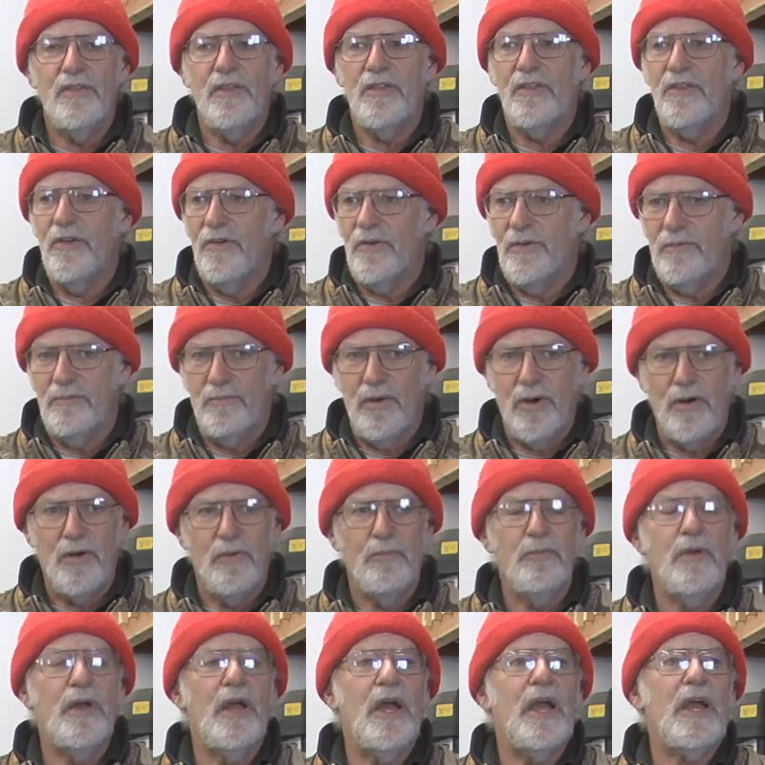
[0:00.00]
the dirt
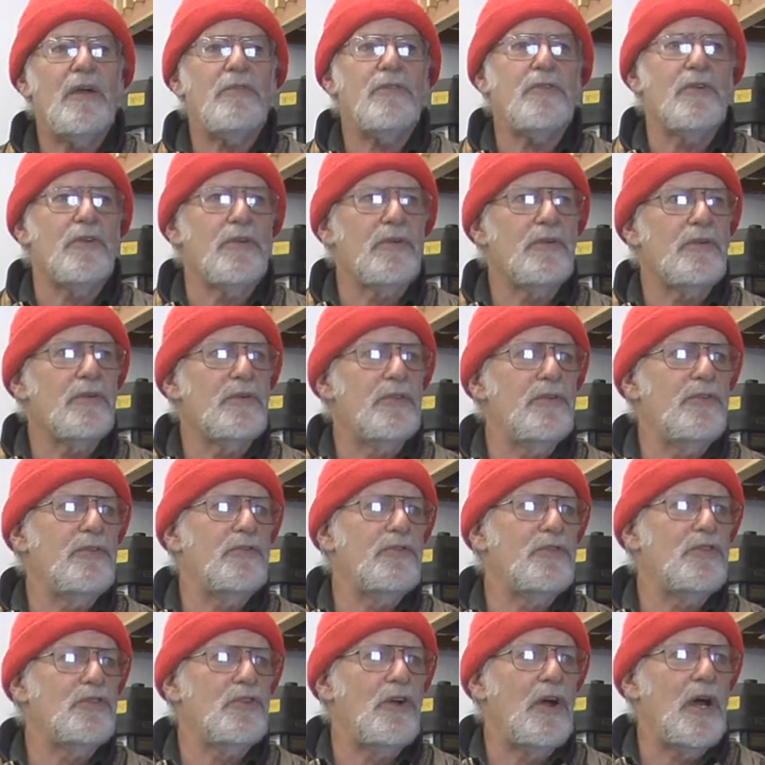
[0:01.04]
berm, after you've
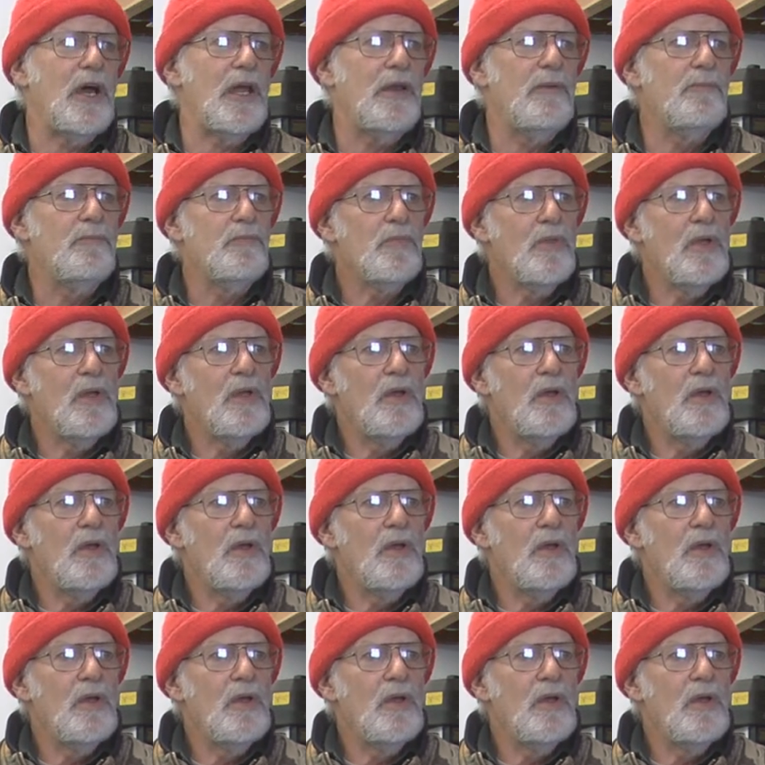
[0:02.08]
shot?